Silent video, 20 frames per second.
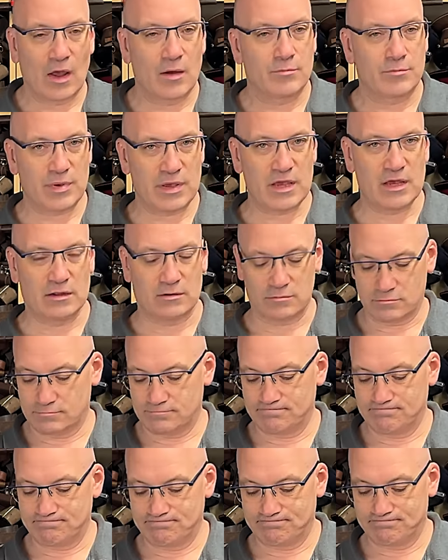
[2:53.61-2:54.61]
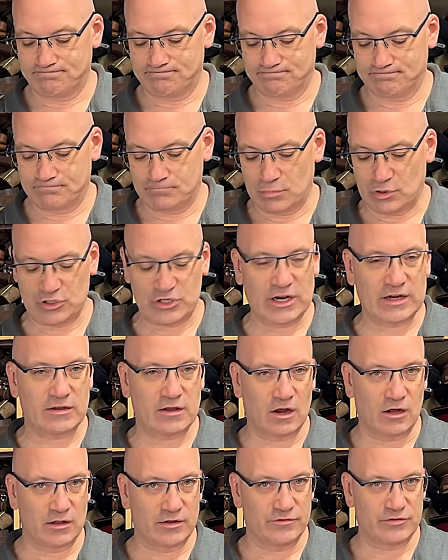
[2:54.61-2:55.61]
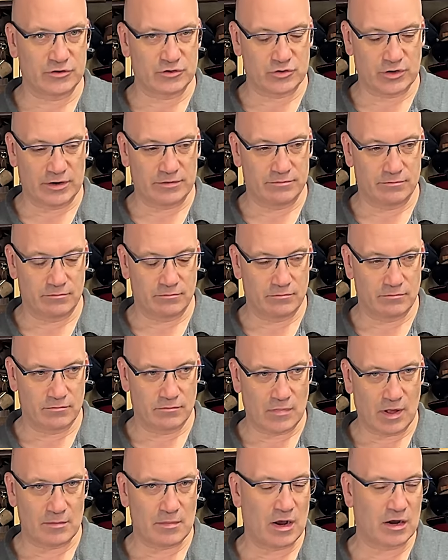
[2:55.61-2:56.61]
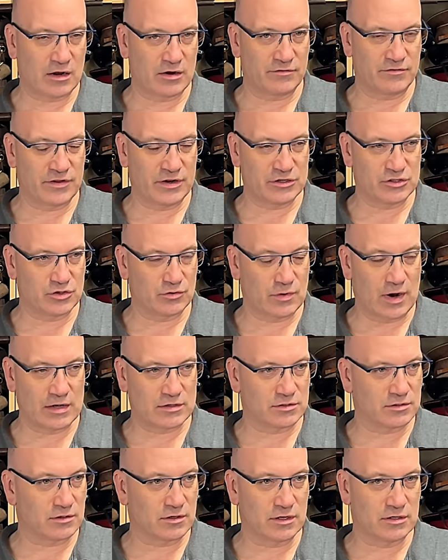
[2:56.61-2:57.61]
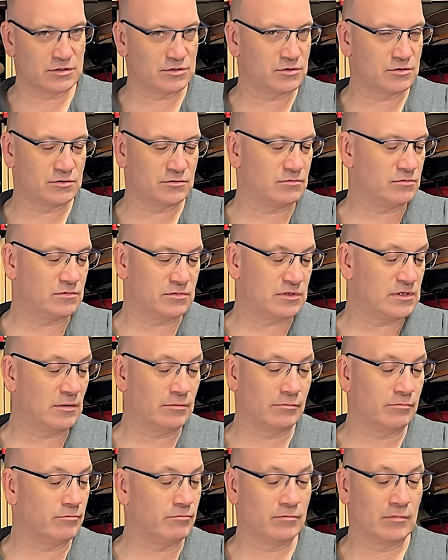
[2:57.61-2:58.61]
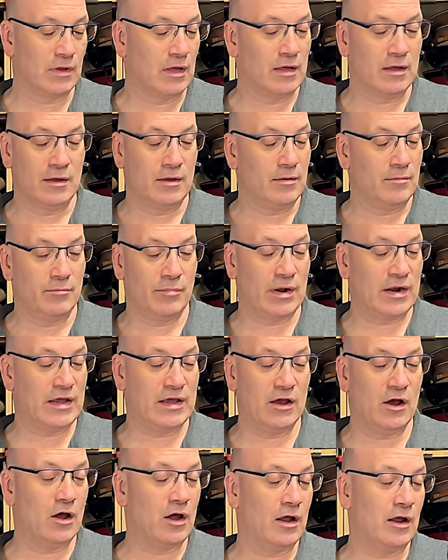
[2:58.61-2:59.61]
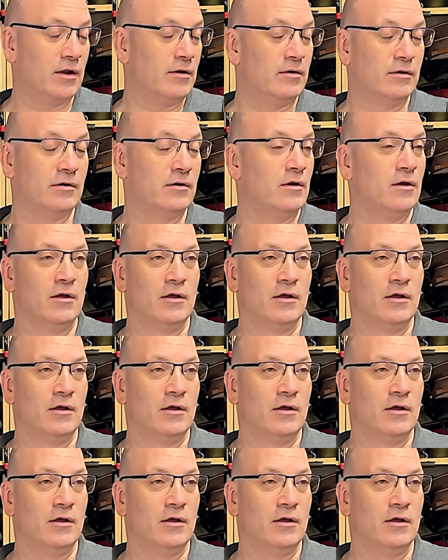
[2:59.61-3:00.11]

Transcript: PIAT, Projectile Infantry. I'm not going to finish the rest because somebody on